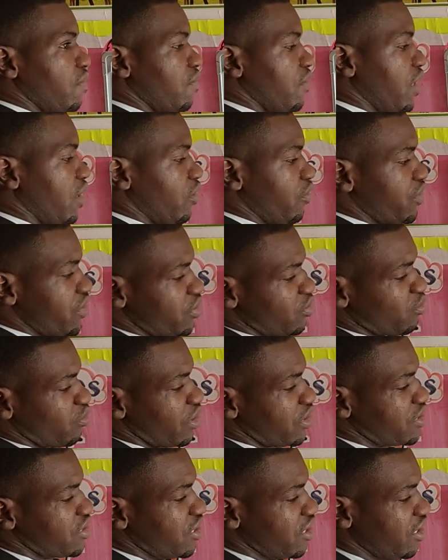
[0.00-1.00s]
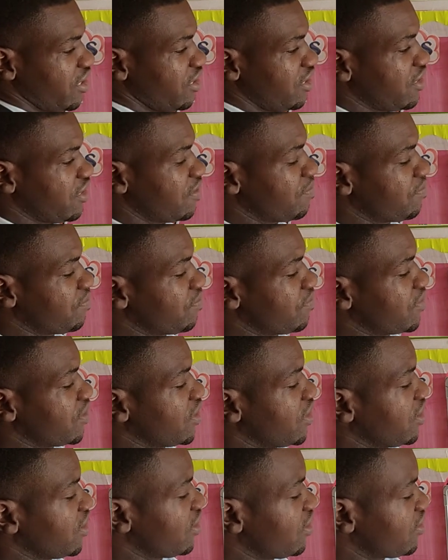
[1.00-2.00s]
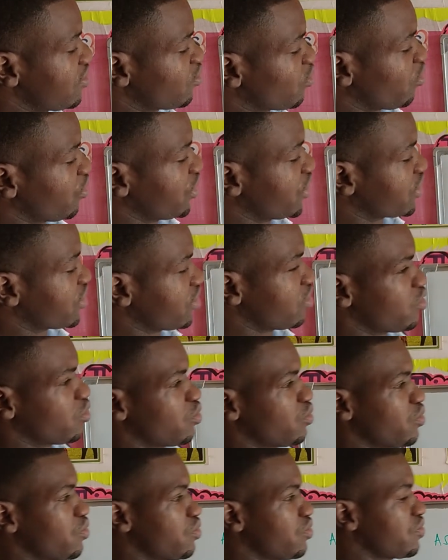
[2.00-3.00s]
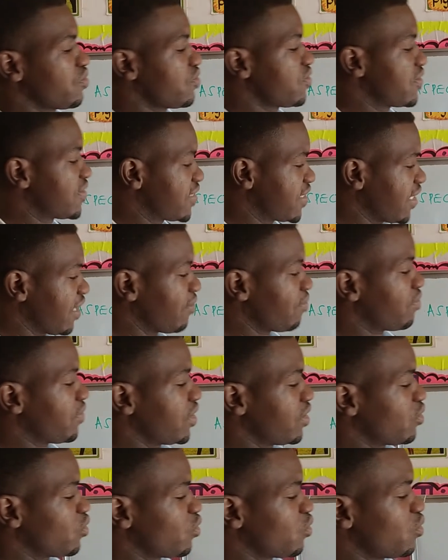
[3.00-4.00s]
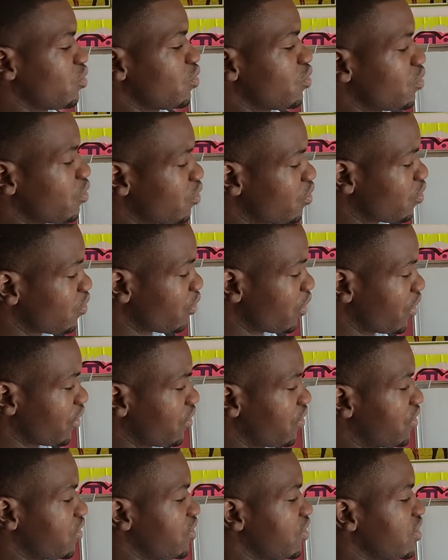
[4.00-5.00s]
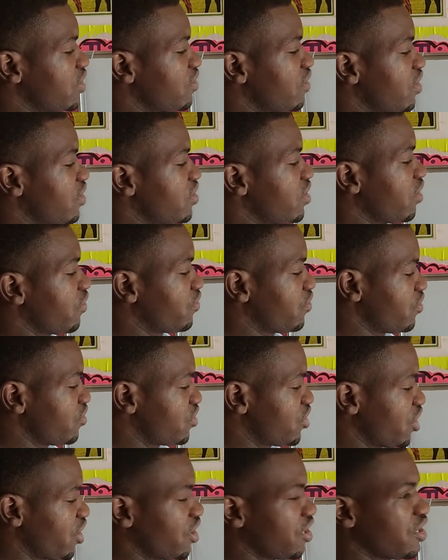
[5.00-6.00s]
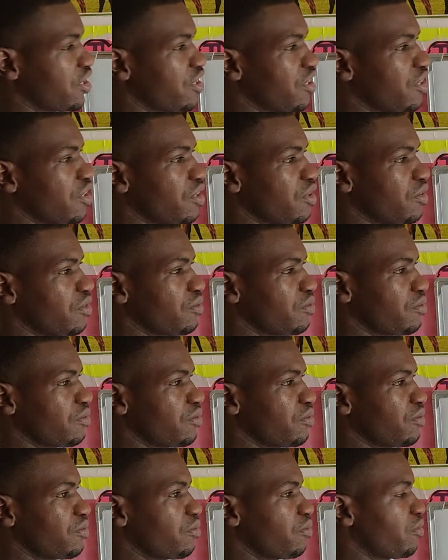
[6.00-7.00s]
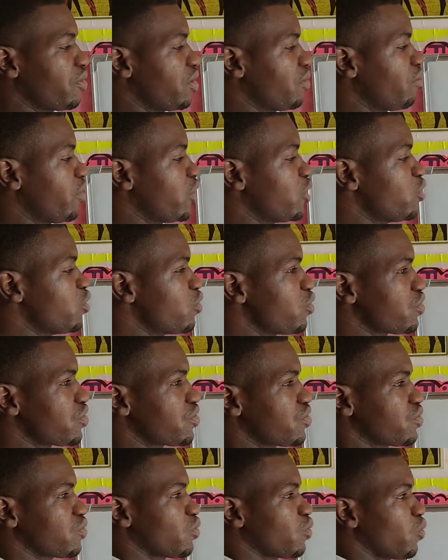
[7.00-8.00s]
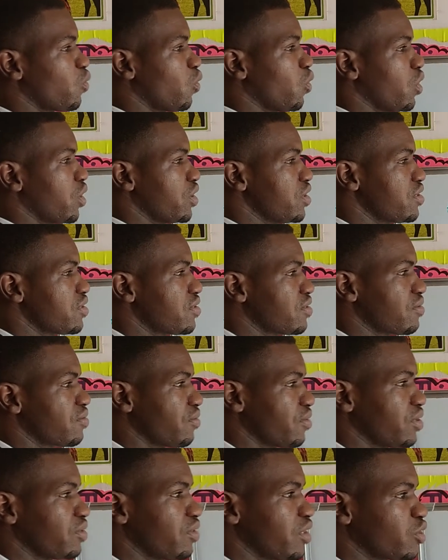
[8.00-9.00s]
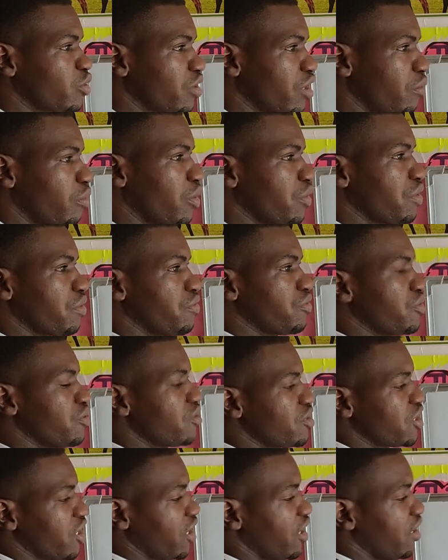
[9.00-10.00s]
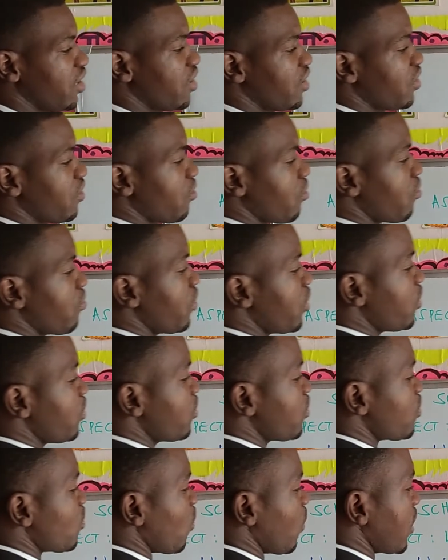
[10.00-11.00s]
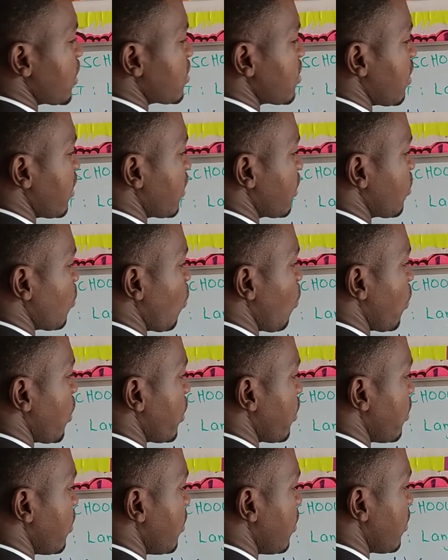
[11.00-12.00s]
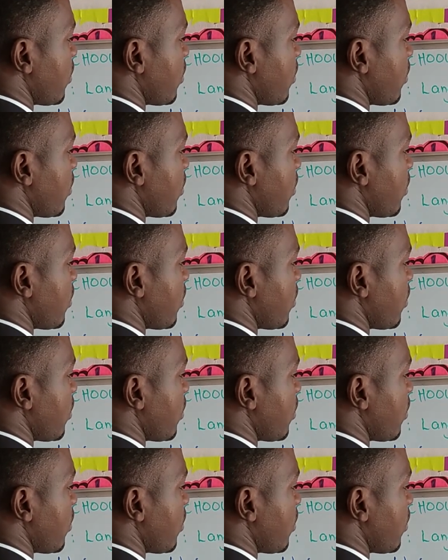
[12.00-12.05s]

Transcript: Now this structure is connected to something to do with the near future. We may use words, when we talk about the future, we may use words like will